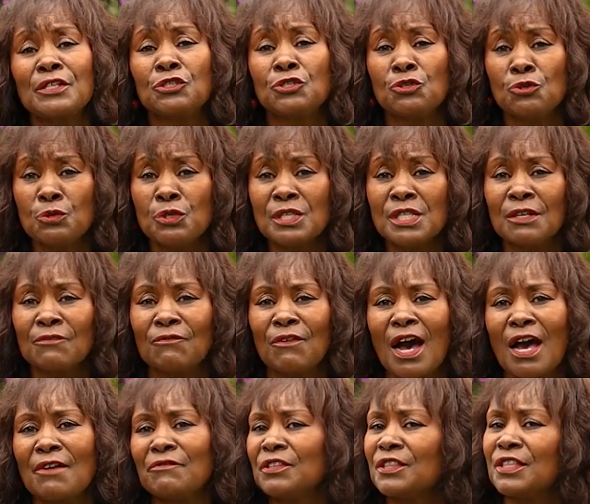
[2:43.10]
do
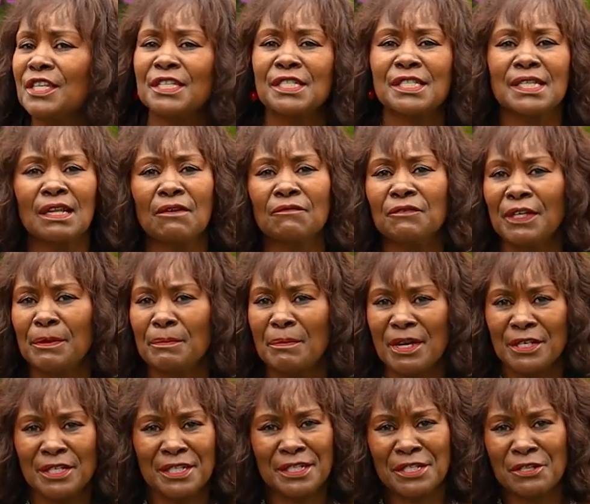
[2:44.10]
survive in these lovely
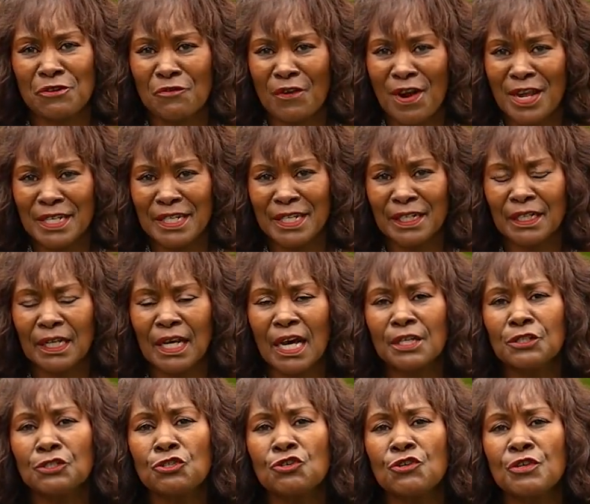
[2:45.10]
Mediterranean
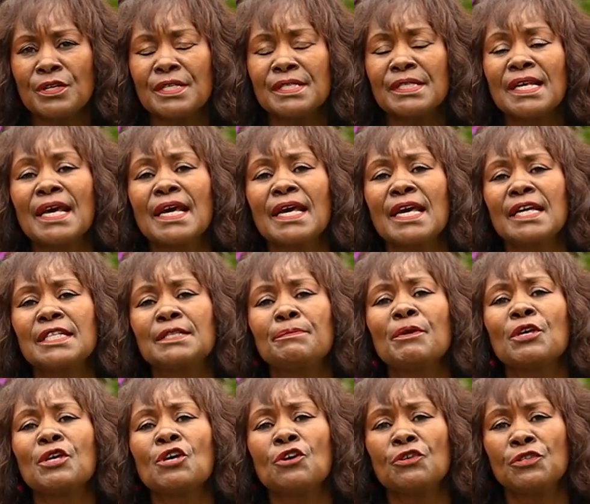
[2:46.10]
countries, is
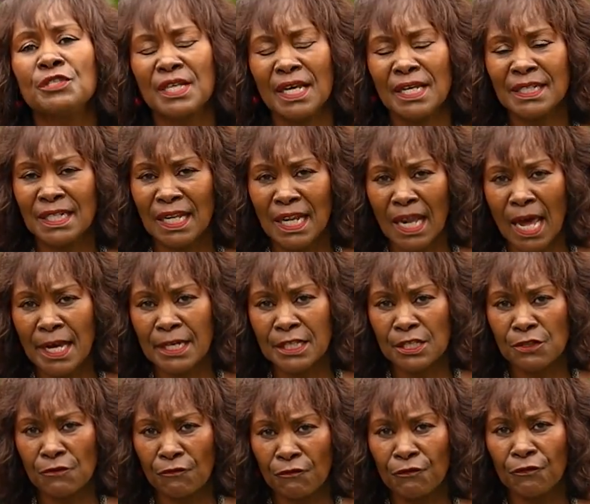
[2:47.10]
because it
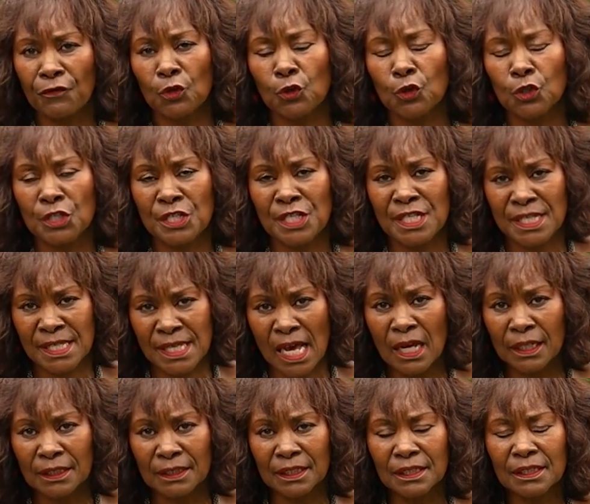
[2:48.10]
likes full
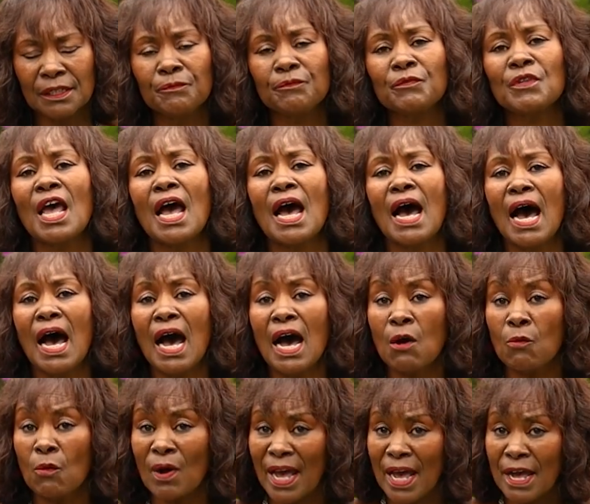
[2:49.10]
sun.
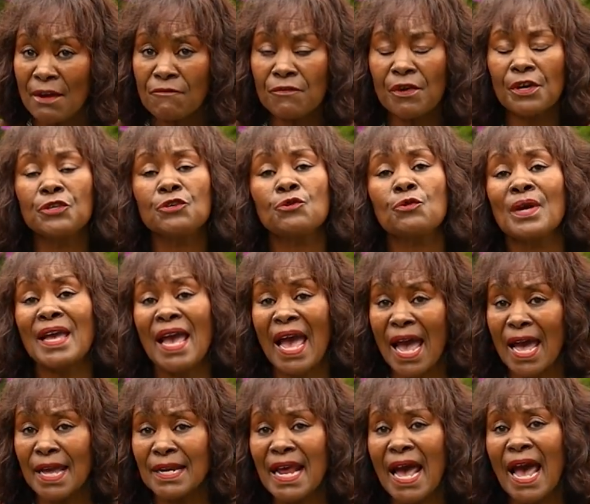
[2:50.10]
However, you
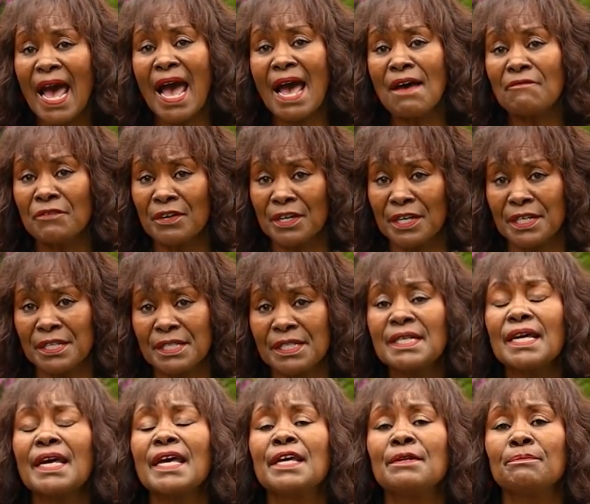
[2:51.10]
can have it
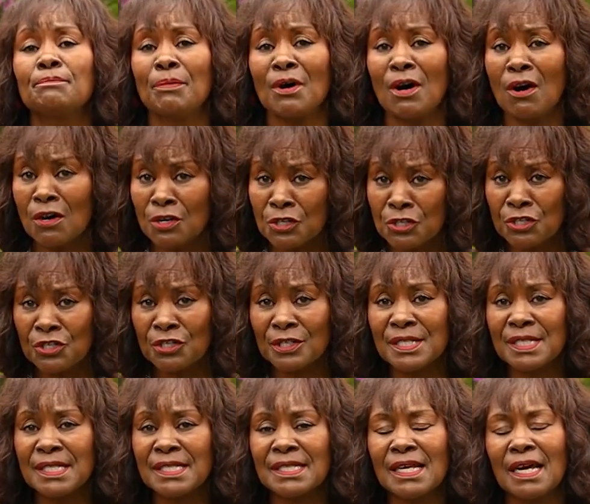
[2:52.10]
in partial
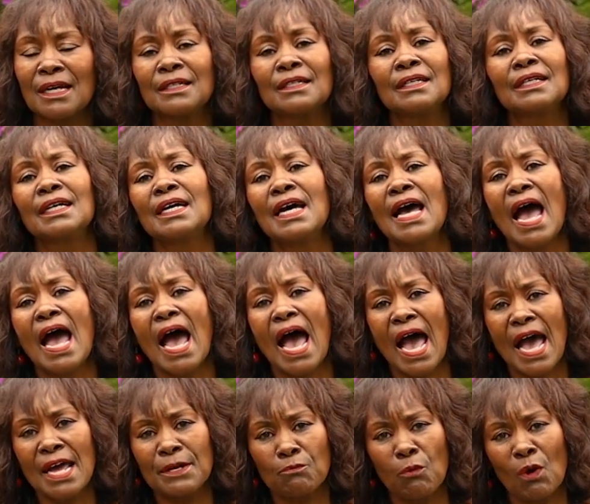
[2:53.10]
sun,
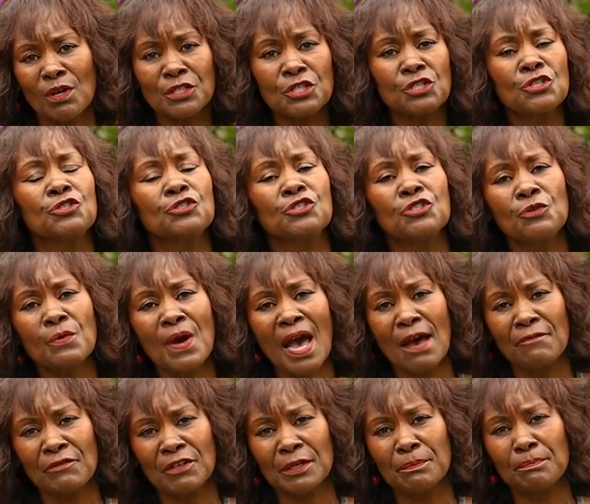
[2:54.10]
and once you do
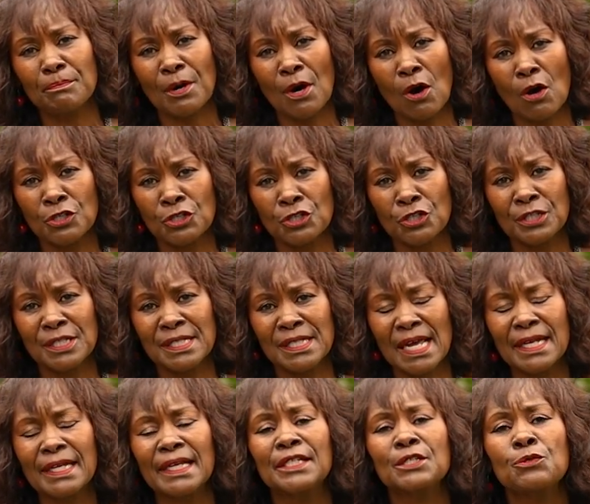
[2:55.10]
have it in partial
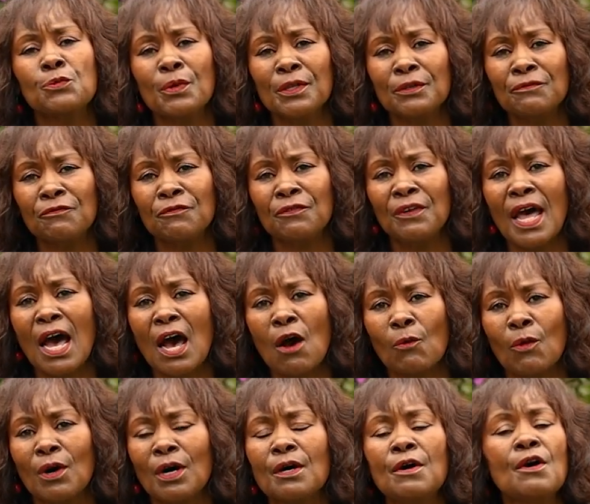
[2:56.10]
sun, it will
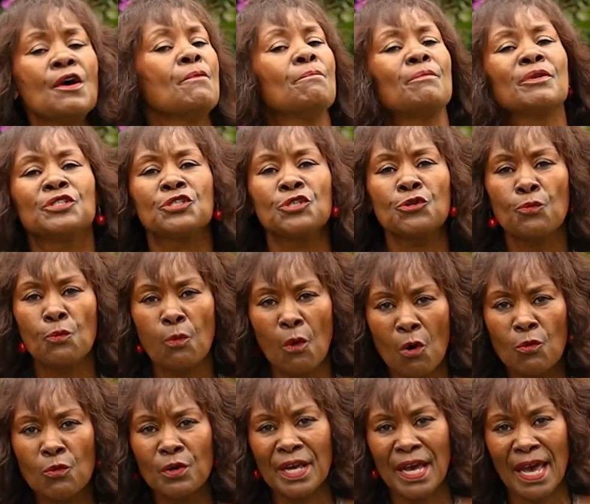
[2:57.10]
flower, but you
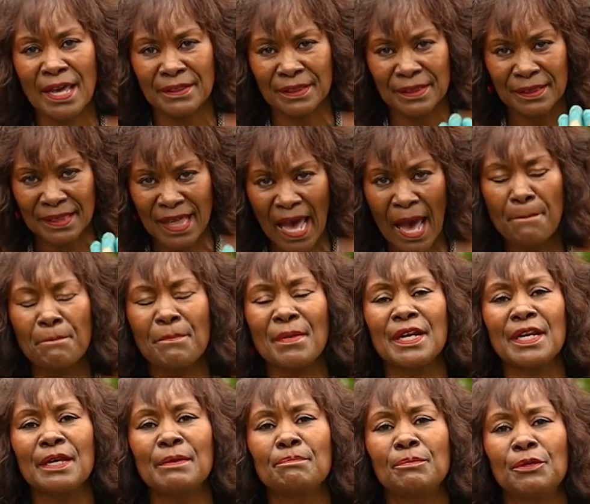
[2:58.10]
won't get that
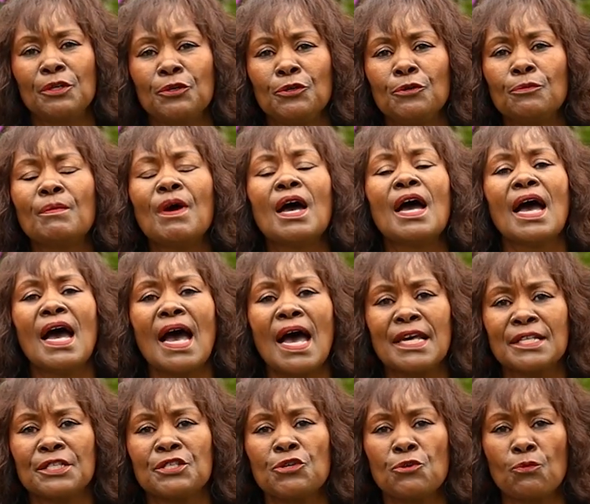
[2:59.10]
many bloom
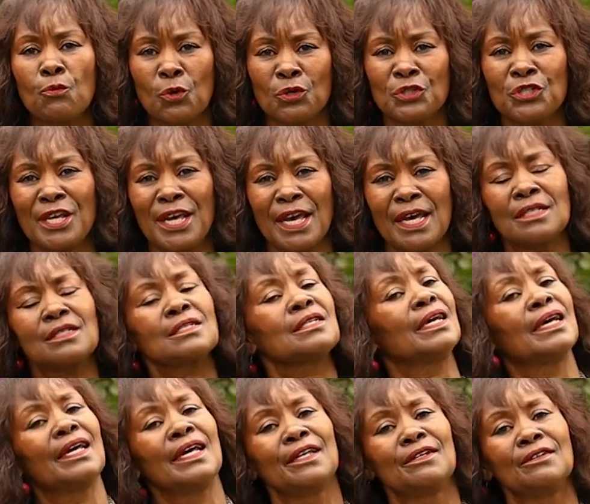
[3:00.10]
as you would get
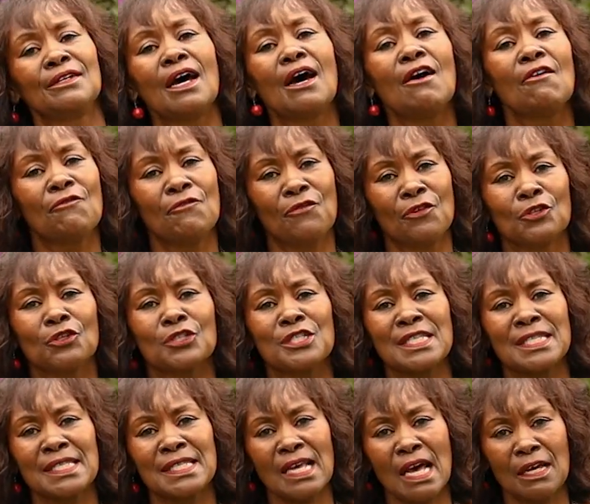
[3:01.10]
in full
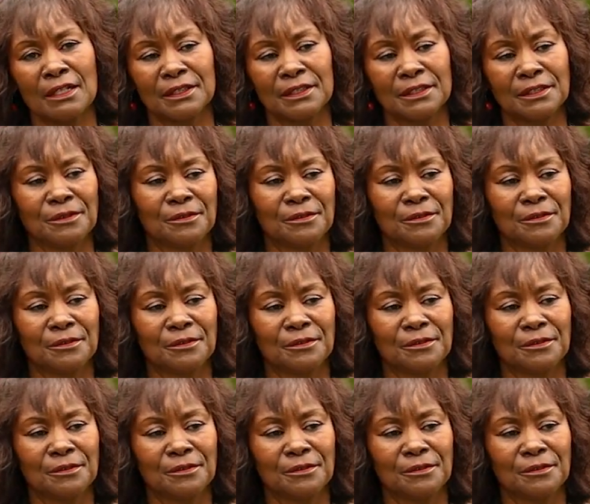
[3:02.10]
sun.